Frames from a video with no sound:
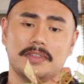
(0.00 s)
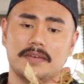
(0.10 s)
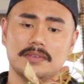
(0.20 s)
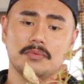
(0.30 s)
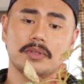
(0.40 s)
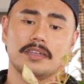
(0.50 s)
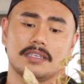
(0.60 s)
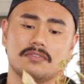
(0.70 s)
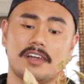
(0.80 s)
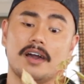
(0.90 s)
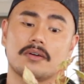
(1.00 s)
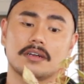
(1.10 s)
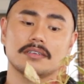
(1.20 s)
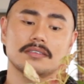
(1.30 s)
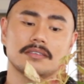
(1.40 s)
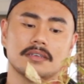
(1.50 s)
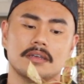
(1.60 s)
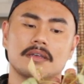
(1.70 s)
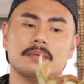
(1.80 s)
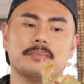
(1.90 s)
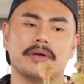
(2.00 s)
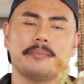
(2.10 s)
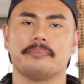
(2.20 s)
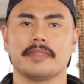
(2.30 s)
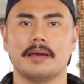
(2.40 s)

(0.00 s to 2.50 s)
They have some really nice flowers, but